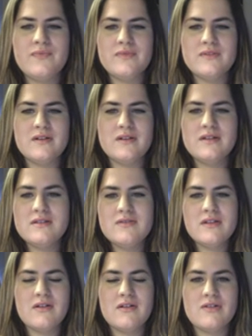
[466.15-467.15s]
So let's try
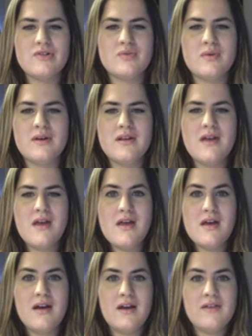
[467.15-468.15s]
the orange one.
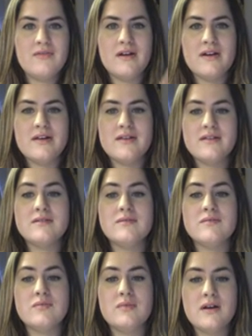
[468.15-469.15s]
I rise
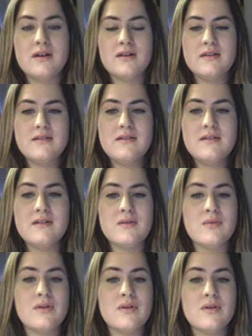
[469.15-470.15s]
1 and I
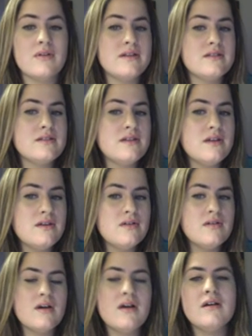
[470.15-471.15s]
want to run 2.
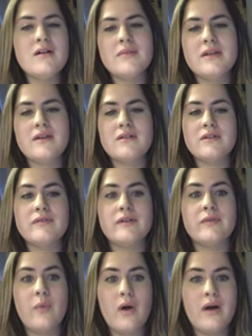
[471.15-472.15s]
Oh, but I can only
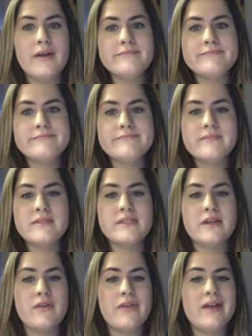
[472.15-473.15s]
run 1.
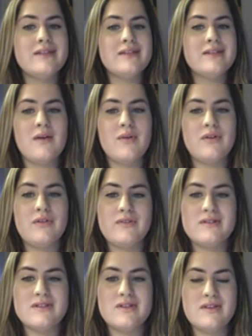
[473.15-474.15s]
So that's not 1 over
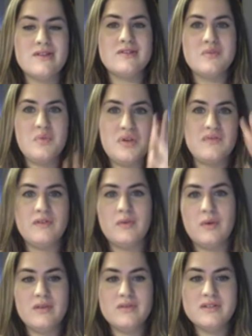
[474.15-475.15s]
2. That's just 1 over
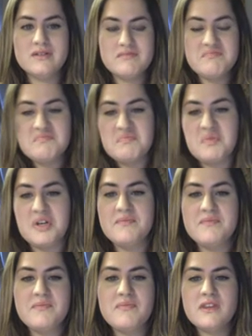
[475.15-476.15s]
1, which is 1.
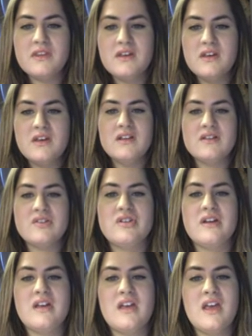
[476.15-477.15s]
Let's try
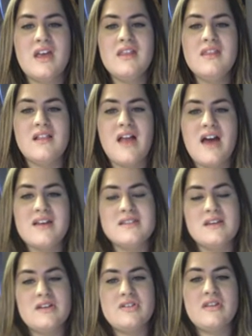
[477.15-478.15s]
again. The last
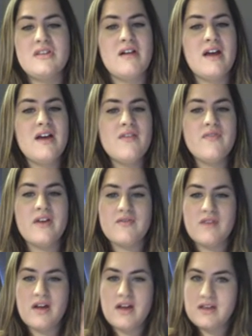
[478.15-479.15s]
section of the graph. I
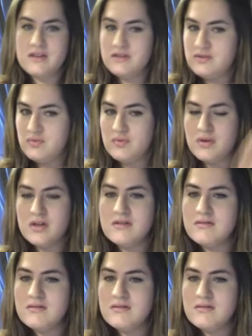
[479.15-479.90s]
rise 1.